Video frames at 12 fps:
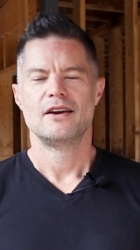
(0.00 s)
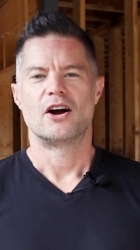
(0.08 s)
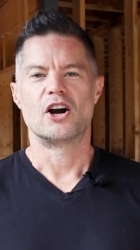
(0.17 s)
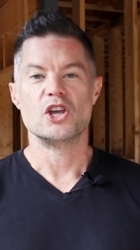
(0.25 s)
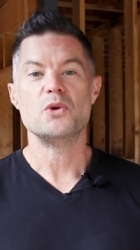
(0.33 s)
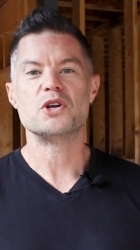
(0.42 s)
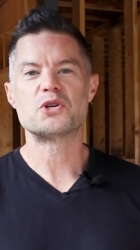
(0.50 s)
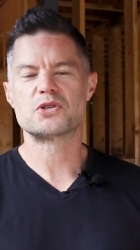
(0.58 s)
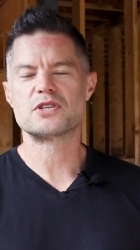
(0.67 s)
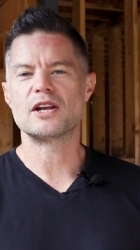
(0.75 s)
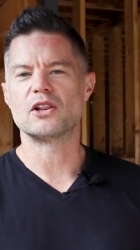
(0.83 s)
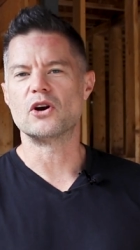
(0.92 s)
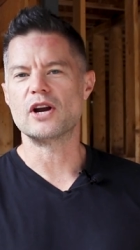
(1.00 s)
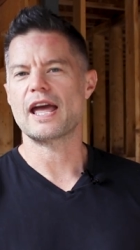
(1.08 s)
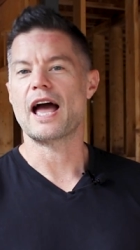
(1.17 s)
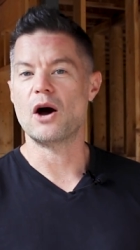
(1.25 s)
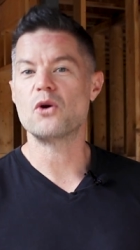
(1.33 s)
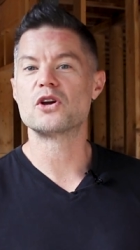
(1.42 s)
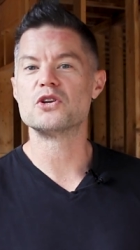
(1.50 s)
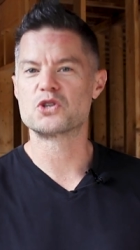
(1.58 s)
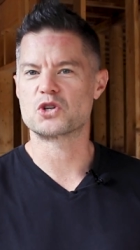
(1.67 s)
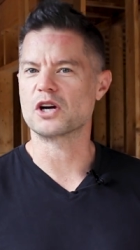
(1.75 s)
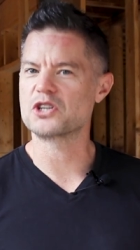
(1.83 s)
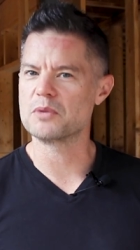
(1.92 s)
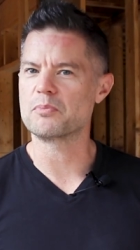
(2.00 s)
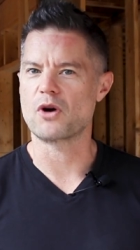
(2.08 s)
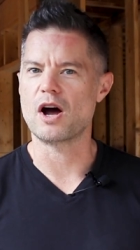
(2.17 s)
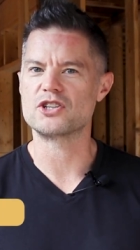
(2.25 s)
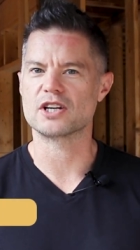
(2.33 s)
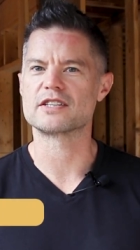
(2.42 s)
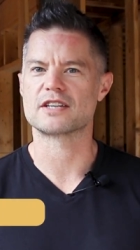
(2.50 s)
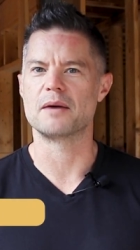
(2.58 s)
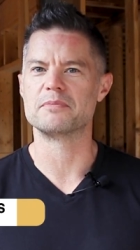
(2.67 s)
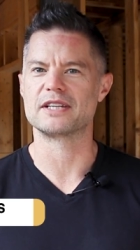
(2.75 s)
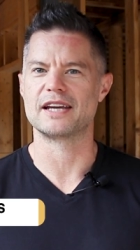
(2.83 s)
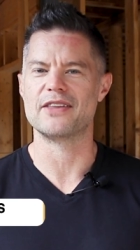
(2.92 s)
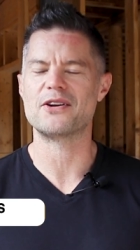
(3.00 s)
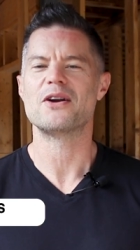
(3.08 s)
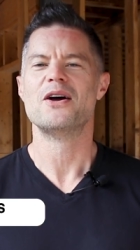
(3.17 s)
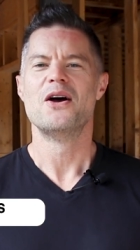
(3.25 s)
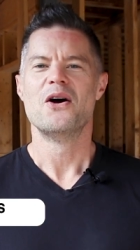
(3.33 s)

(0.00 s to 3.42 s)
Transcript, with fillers: Are you interested in learning how construction projects come together?